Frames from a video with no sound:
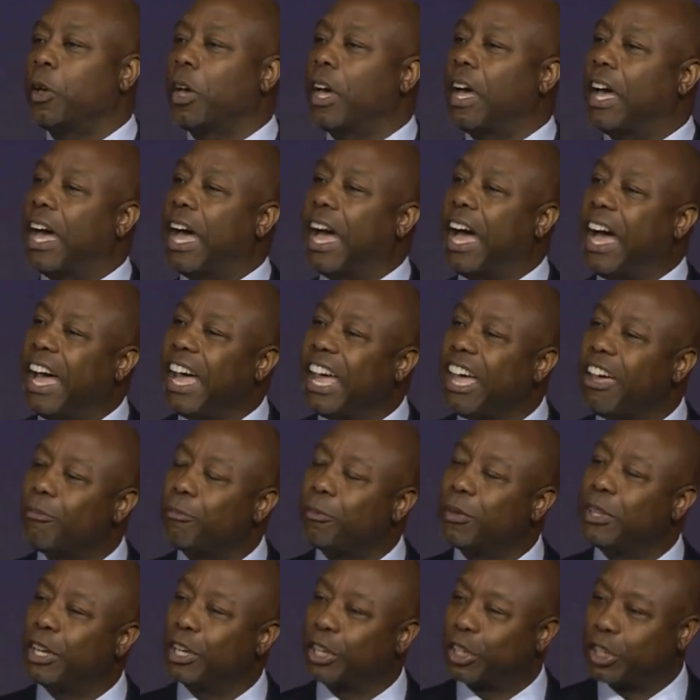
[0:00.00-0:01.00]
I have
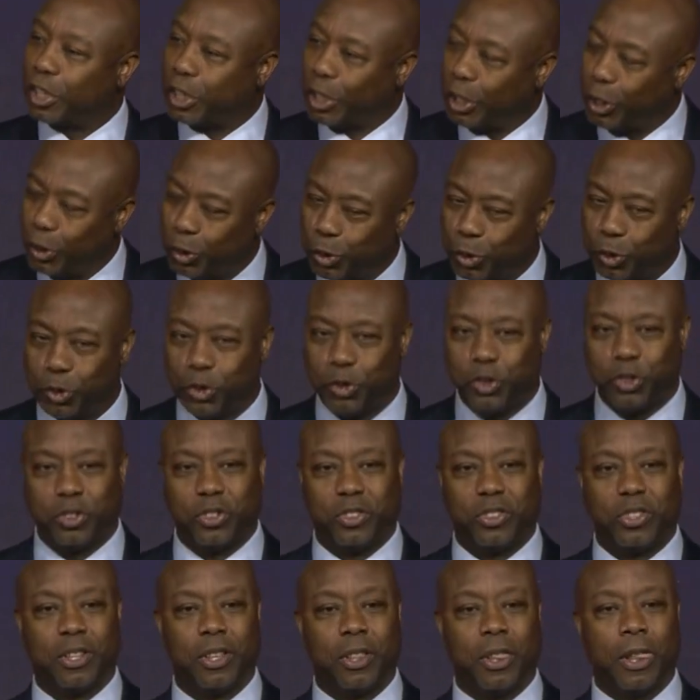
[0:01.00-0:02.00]
been
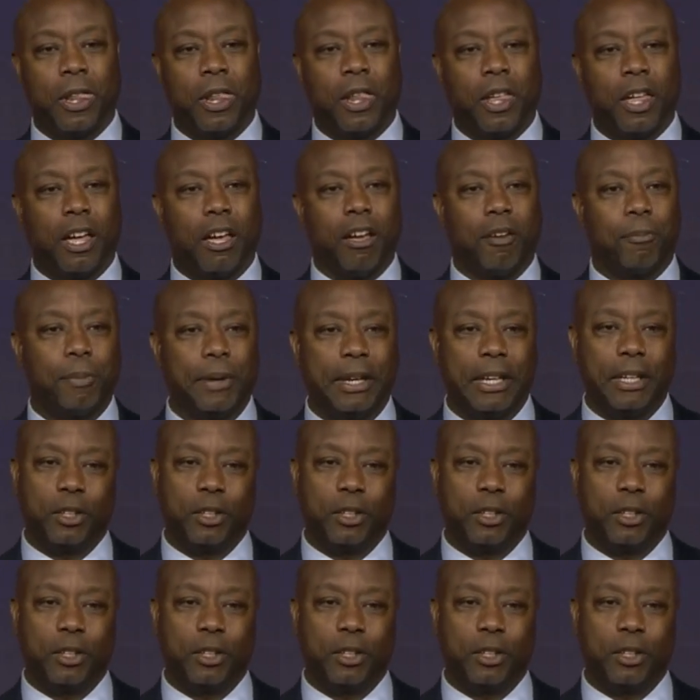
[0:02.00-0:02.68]
accused of being